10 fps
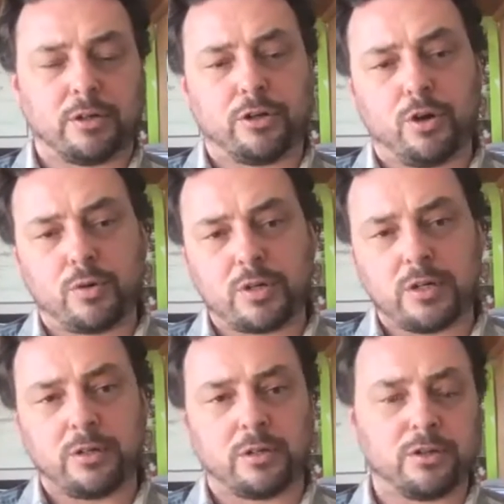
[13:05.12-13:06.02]
or no
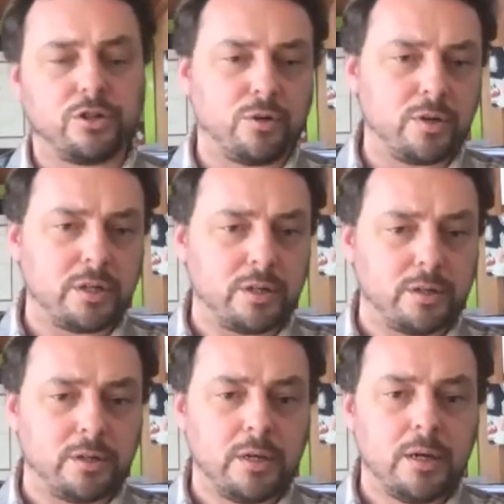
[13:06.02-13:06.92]
till or zone
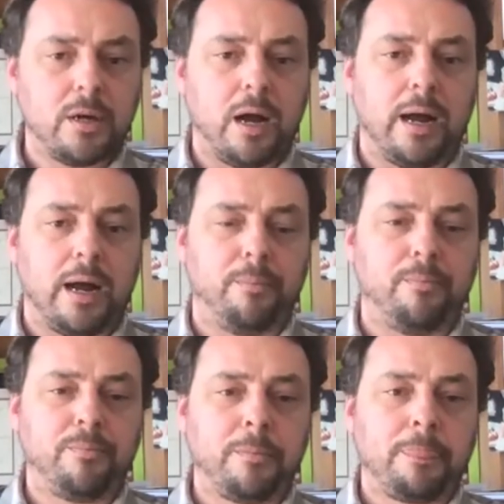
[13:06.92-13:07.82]
till. Um,
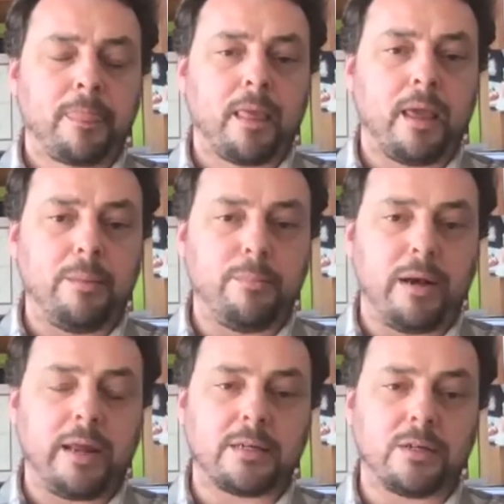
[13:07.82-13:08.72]
in many
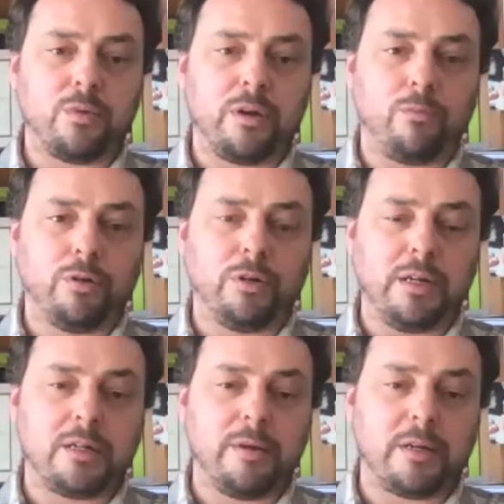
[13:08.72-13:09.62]
cases, we really need
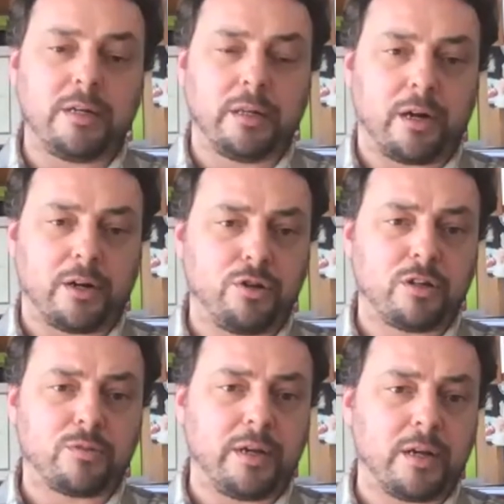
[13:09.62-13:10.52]
to be tilling our
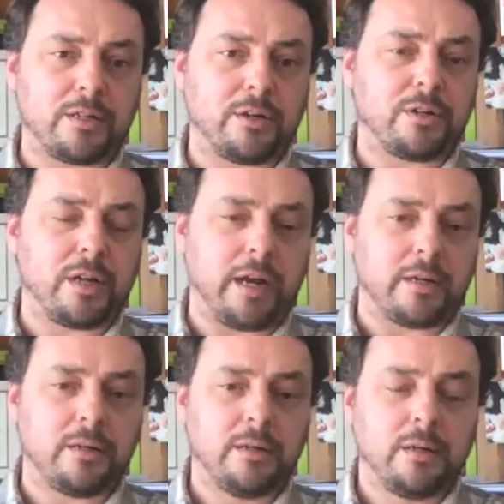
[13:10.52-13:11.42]
soils because they're tight
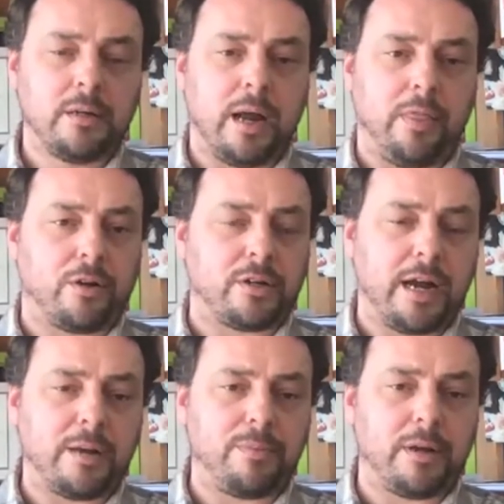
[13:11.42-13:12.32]
and they're
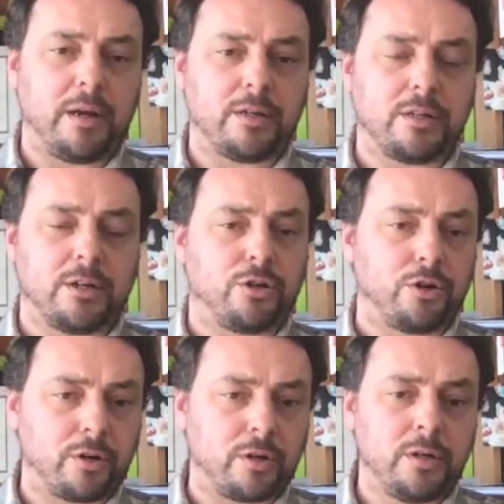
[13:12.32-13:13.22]
tight because they're
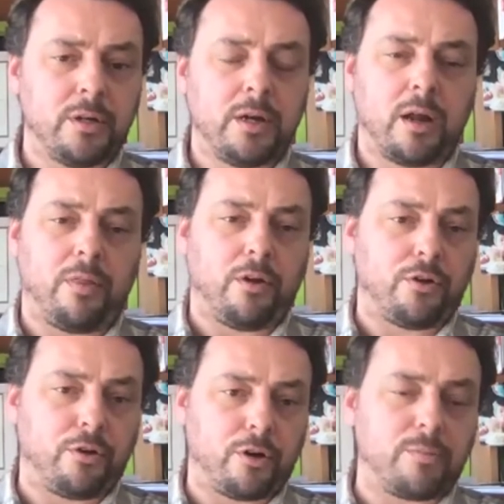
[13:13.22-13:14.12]
dirt and they're
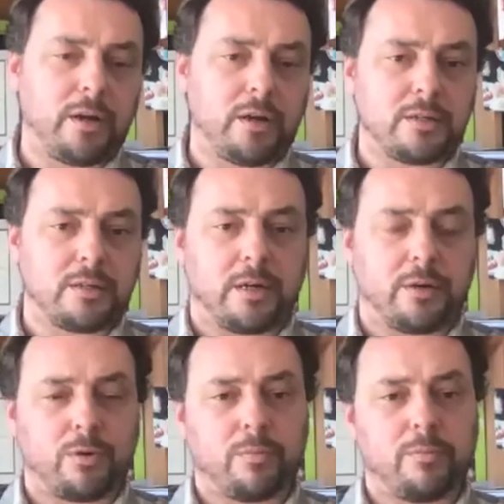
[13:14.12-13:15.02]
dirt because they
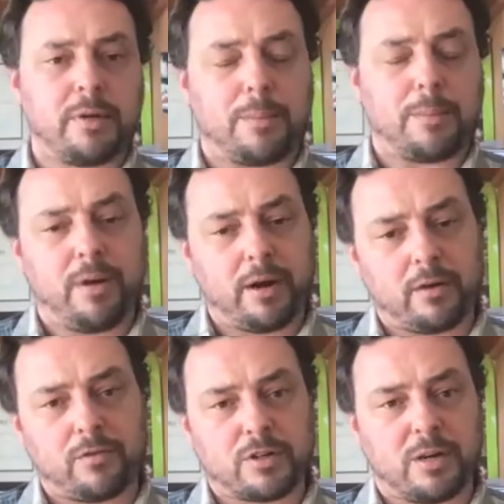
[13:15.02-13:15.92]
were kept bare
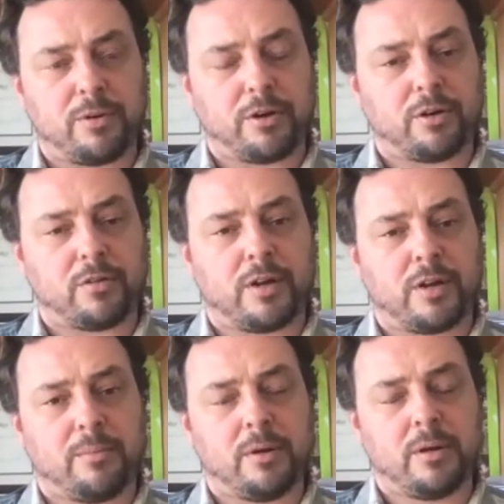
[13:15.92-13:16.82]
for some period of time